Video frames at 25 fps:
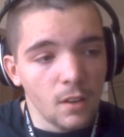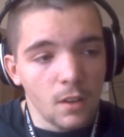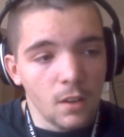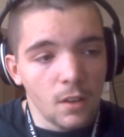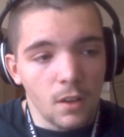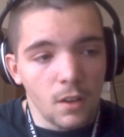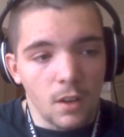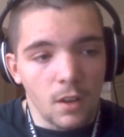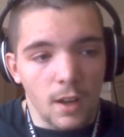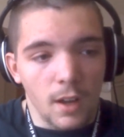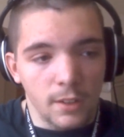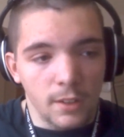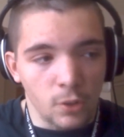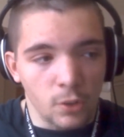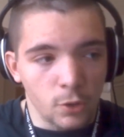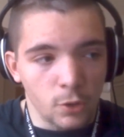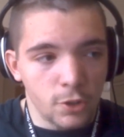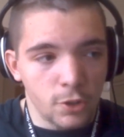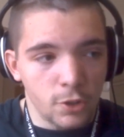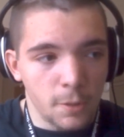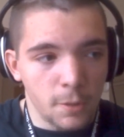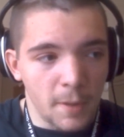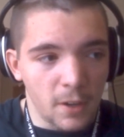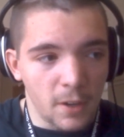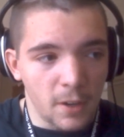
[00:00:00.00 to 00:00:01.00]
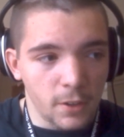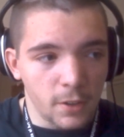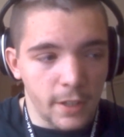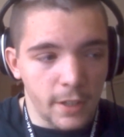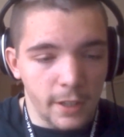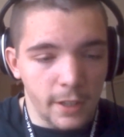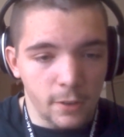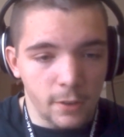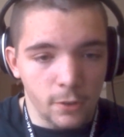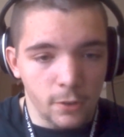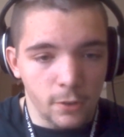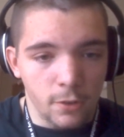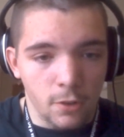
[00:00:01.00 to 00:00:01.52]
I told you about
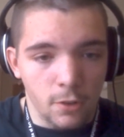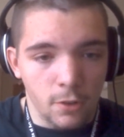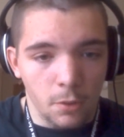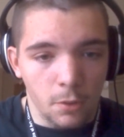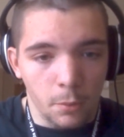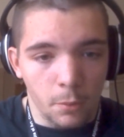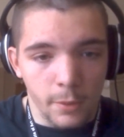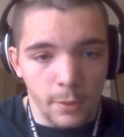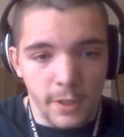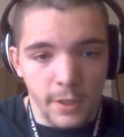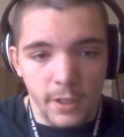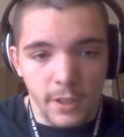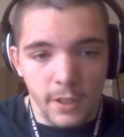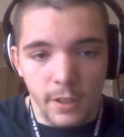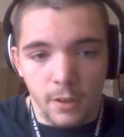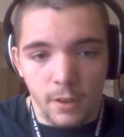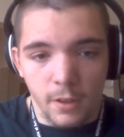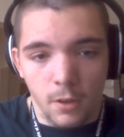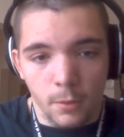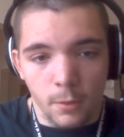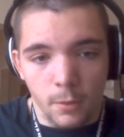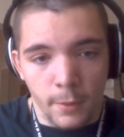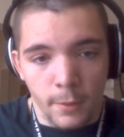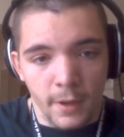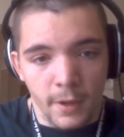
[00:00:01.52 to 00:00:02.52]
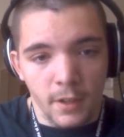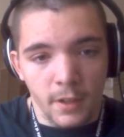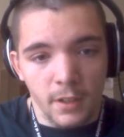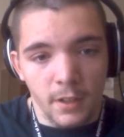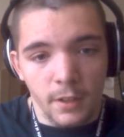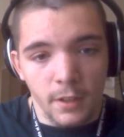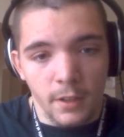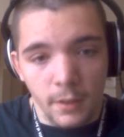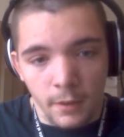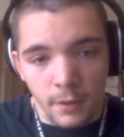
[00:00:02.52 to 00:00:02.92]
Gears 3 already.